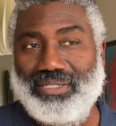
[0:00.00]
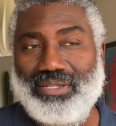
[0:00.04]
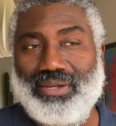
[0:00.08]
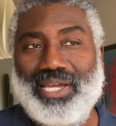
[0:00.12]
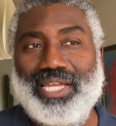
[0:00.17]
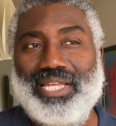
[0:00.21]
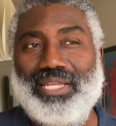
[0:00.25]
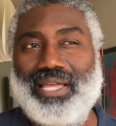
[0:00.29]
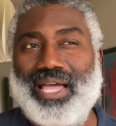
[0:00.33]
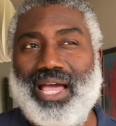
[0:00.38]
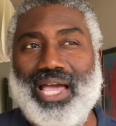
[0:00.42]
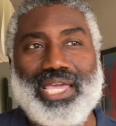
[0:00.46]
So
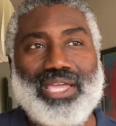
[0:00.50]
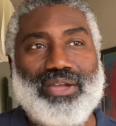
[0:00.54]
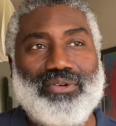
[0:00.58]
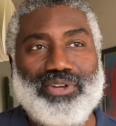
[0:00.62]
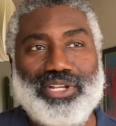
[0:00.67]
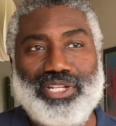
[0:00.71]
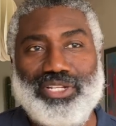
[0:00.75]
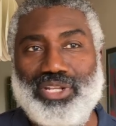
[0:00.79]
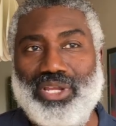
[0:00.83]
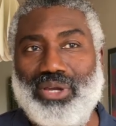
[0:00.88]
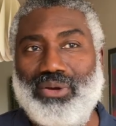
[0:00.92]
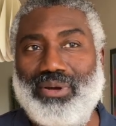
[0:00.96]
I
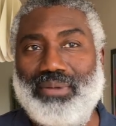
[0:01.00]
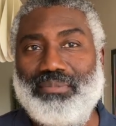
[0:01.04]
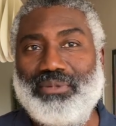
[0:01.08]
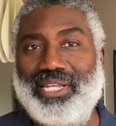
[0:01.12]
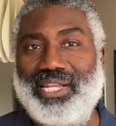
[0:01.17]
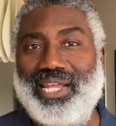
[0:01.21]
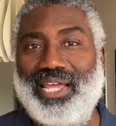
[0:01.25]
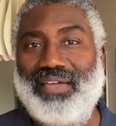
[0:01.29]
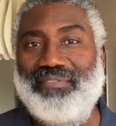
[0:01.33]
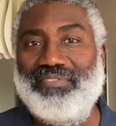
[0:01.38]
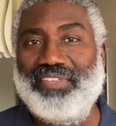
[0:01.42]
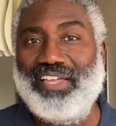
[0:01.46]
already know I'm
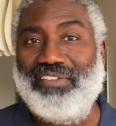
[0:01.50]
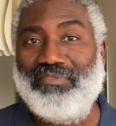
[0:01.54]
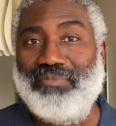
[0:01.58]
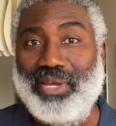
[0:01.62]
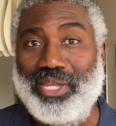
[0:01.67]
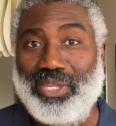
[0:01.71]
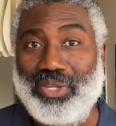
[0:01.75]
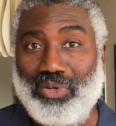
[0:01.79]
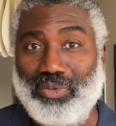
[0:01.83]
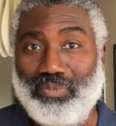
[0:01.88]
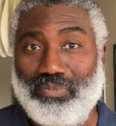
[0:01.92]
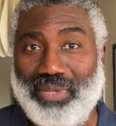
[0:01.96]
going to have
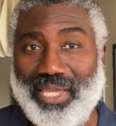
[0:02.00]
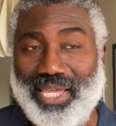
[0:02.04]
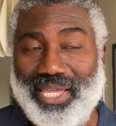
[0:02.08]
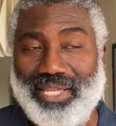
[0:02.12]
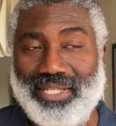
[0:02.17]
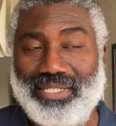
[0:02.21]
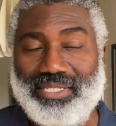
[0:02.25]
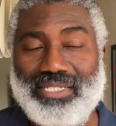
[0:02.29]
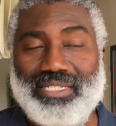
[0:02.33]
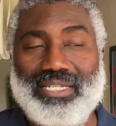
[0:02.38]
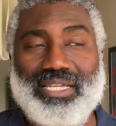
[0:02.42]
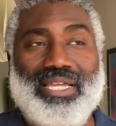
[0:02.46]
my own
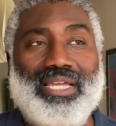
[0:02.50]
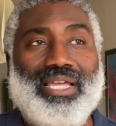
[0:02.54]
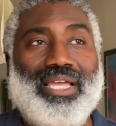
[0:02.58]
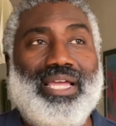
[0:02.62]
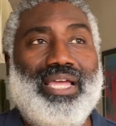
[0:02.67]
pants.